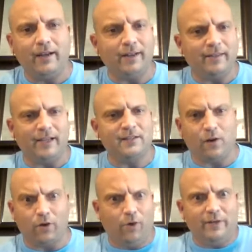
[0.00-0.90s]
And things
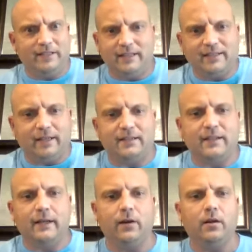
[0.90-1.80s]
aren't always easy, because
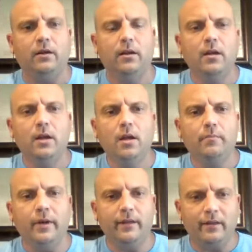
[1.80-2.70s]
they aren't.
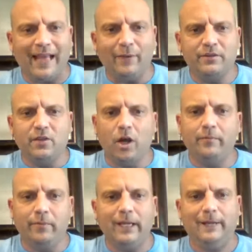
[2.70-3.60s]
But that was on
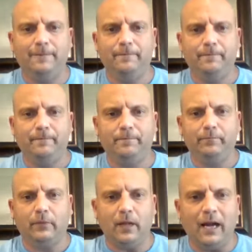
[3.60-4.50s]
me.
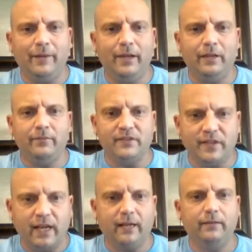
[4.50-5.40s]
I made a
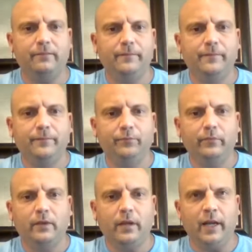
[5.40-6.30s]
mistake.
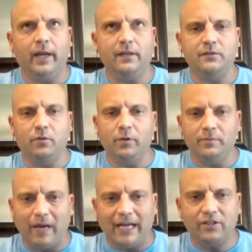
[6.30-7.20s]
And so
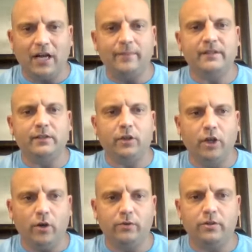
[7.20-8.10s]
my job as a
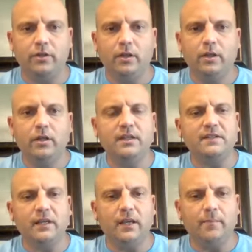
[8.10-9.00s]
coach is
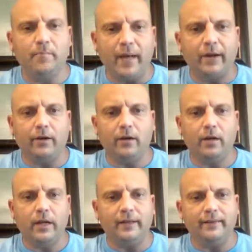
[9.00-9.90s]
to get better
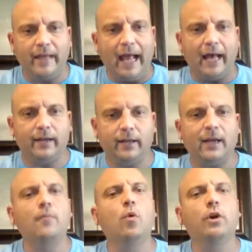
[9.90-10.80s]
at that. And
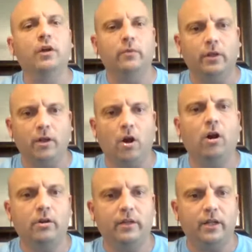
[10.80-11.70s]
I'm working really
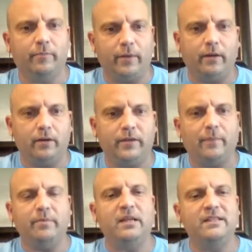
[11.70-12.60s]
hard to get better at that,
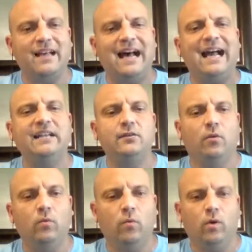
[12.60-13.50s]
because I
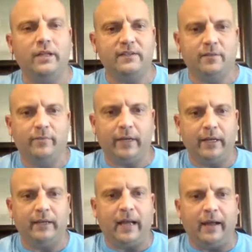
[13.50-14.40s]
don't want somebody
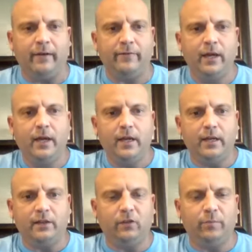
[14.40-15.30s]
to have an
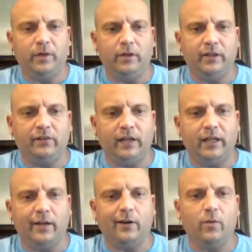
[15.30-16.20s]
experience like
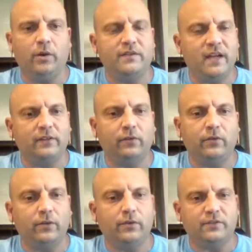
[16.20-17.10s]
Kara where it takes her
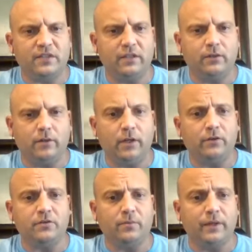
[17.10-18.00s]
till her senior year
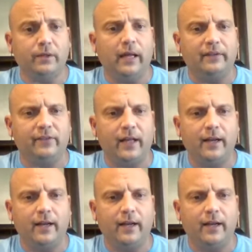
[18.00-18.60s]
to realize that.